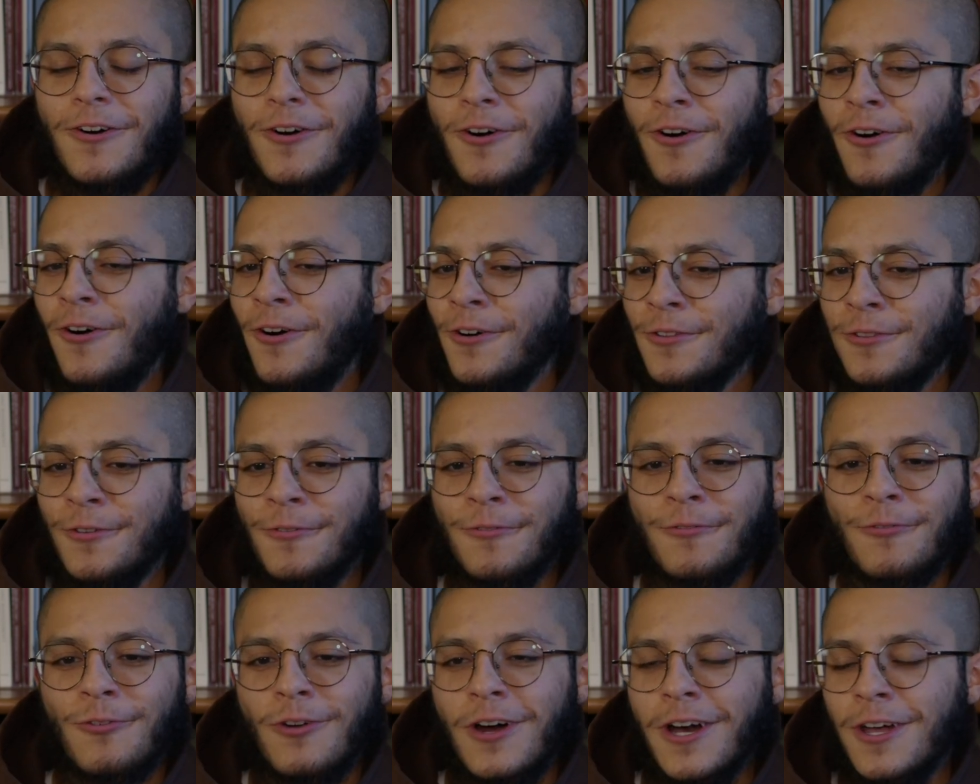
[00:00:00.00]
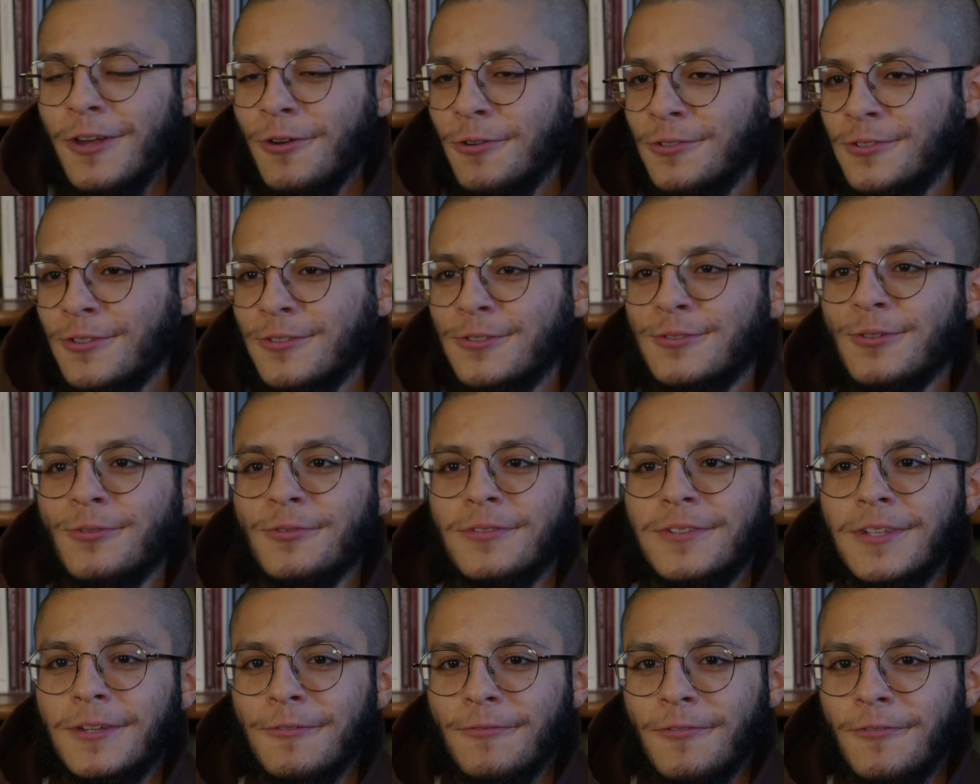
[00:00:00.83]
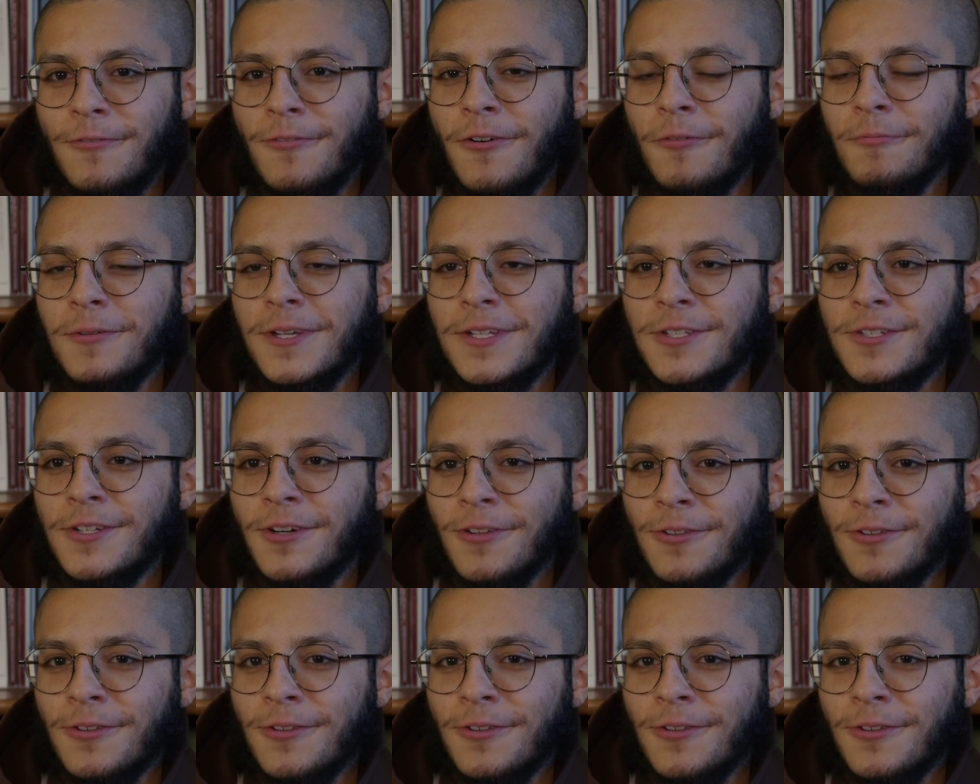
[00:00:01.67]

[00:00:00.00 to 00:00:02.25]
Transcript: All the friars are so different from each